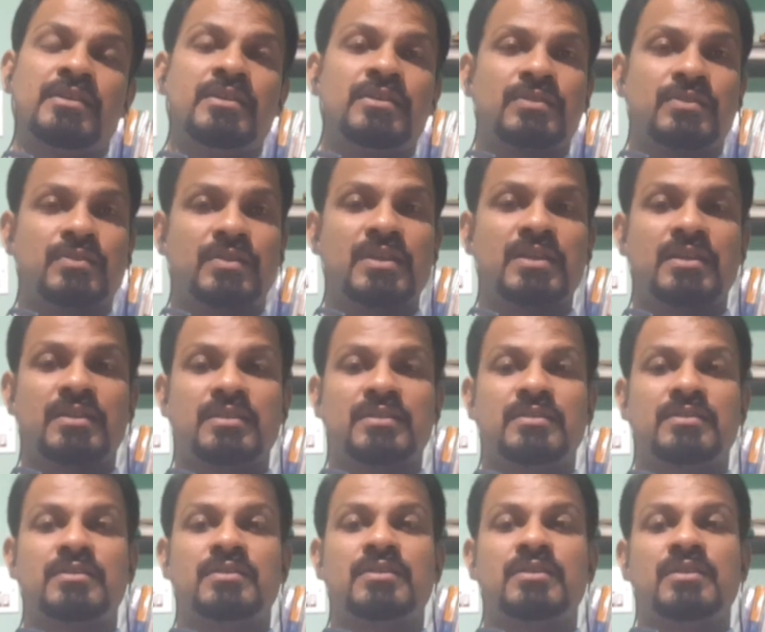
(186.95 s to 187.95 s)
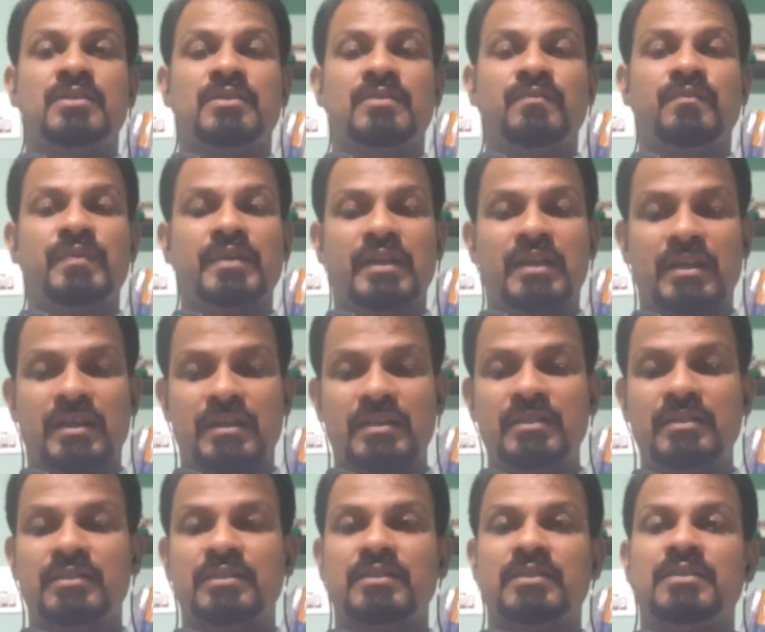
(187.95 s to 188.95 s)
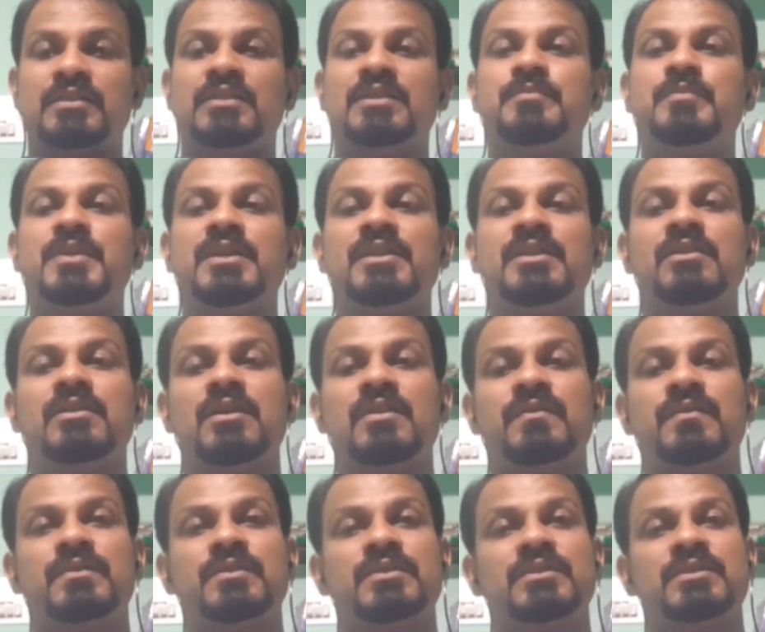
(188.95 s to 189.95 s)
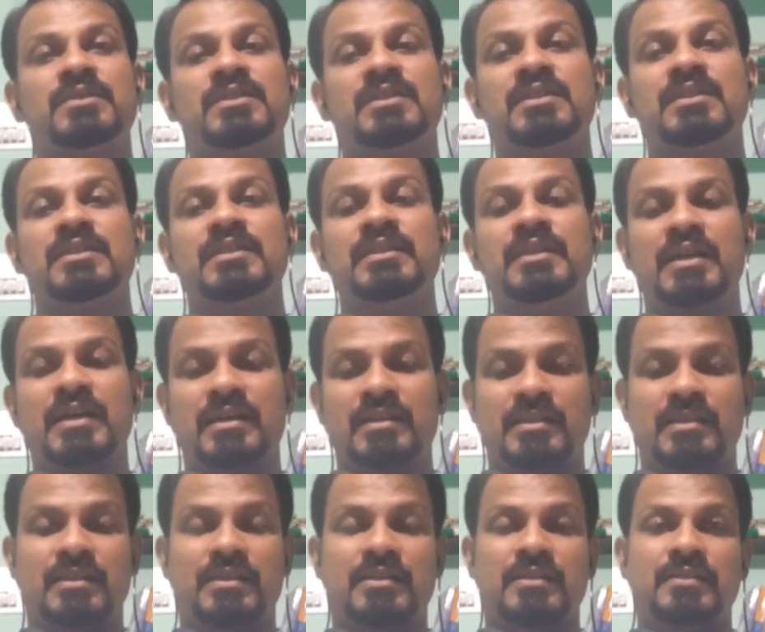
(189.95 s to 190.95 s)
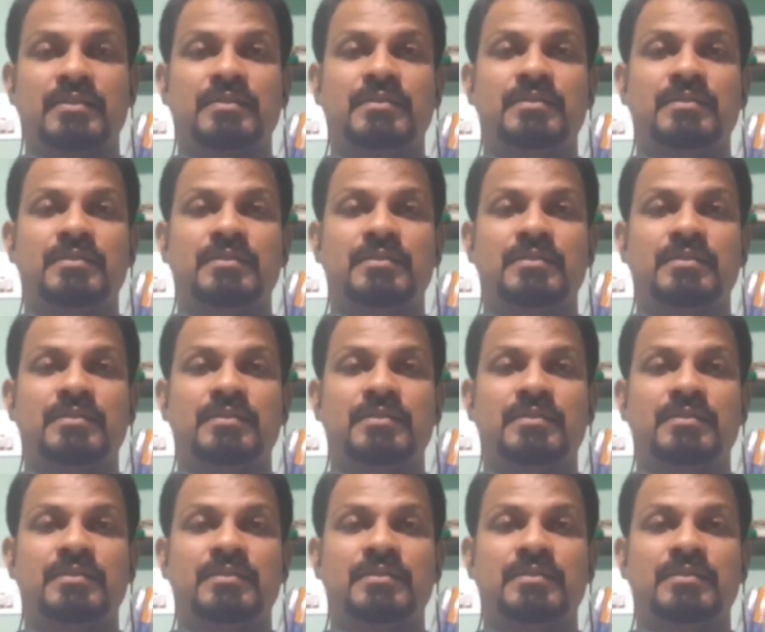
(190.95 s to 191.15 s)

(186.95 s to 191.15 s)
So here we learn the meaning of data.